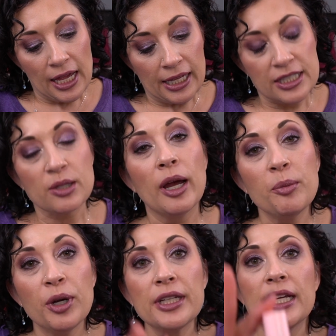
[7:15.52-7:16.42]
So I'm
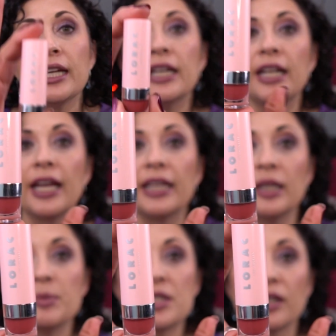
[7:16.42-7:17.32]
bringing in a
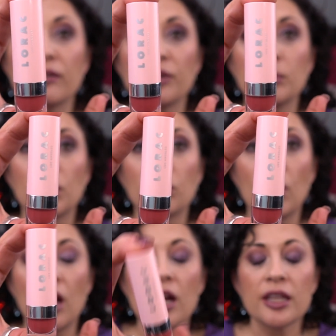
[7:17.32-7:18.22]
lipstick from
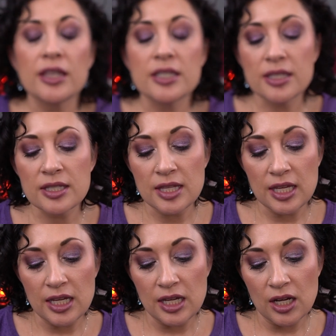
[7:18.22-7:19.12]
Lorac. This is
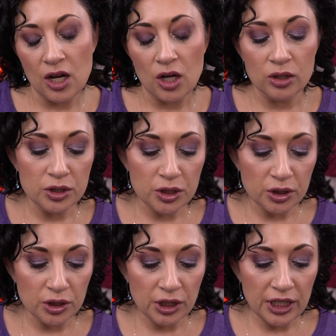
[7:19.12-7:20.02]
the
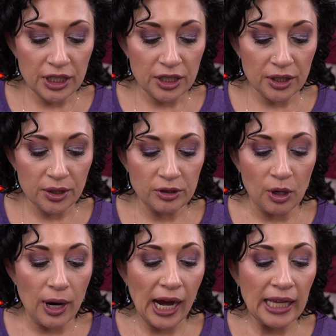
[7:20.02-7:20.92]
Alter Ego,
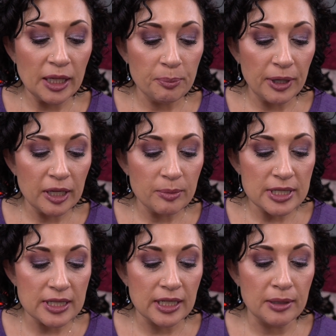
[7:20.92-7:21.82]
no, Highly
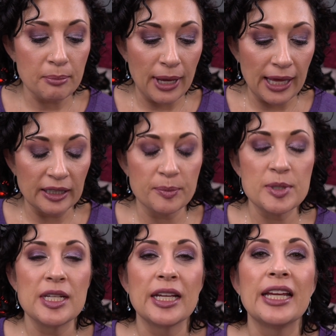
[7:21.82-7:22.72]
Pigmented Matte
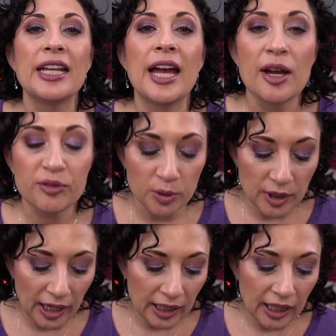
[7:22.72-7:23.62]
Lipstick in
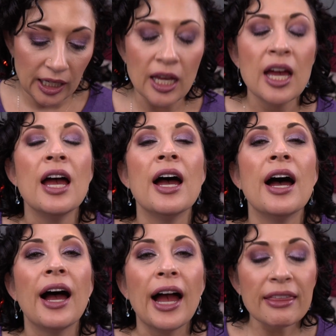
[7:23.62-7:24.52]
Aphrodite.
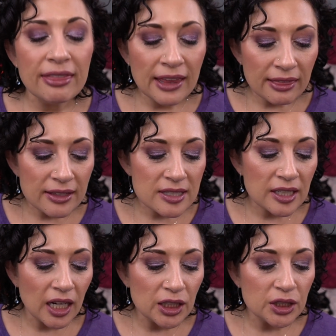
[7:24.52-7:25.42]
I think this
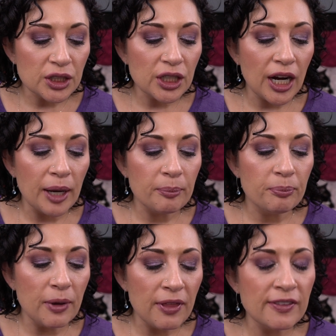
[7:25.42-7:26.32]
color, I,
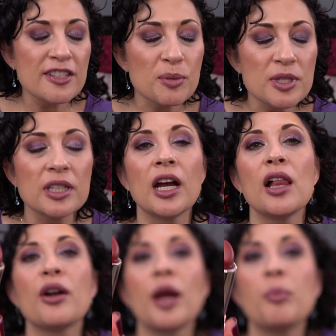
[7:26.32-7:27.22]
I think this was the
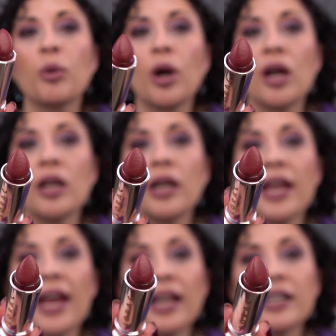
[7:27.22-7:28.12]
color I brought. I
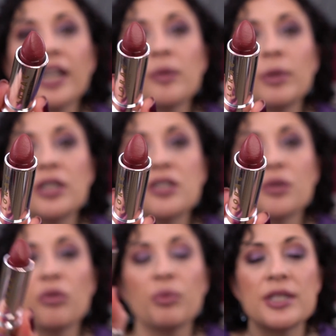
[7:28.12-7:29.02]
had come
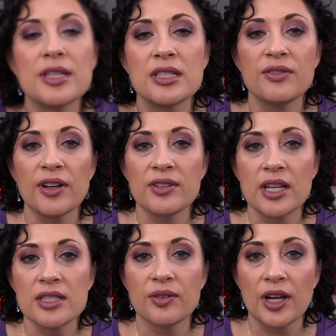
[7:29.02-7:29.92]
into 365
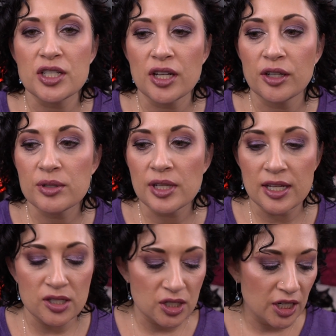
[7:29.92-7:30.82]
Days of Eyeshadows
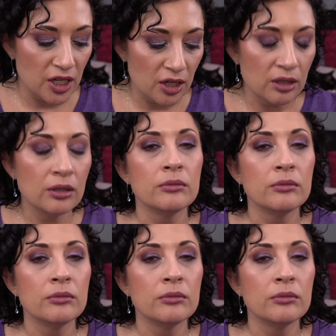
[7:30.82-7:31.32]
last year.